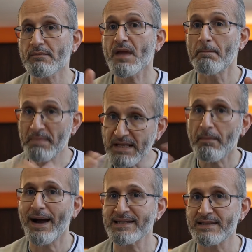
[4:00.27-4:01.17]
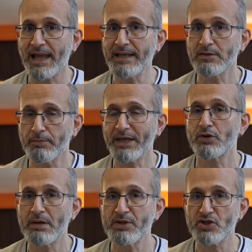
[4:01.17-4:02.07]
minimize light, you make
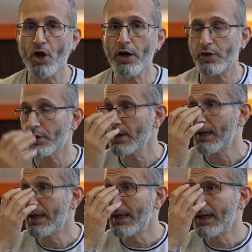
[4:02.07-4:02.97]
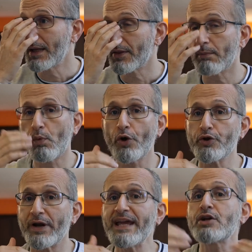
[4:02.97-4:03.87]
your image darker, the more
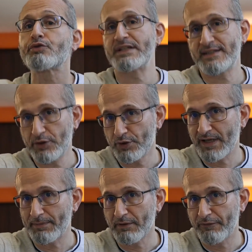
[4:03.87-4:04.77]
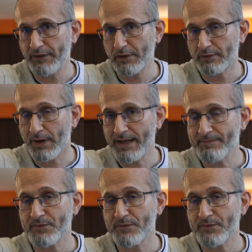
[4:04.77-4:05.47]
you're increasing your depth of field, right?